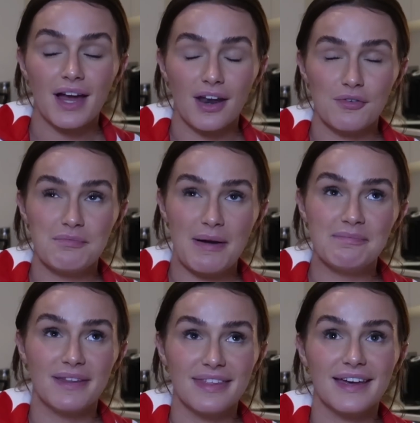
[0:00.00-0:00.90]
And I
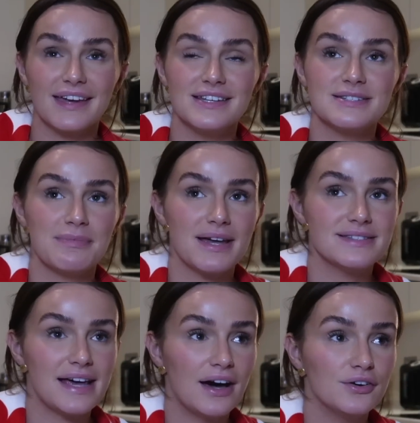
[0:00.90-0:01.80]
remember thinking to
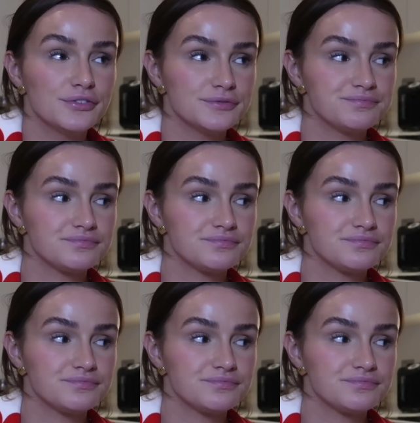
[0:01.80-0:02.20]
myself,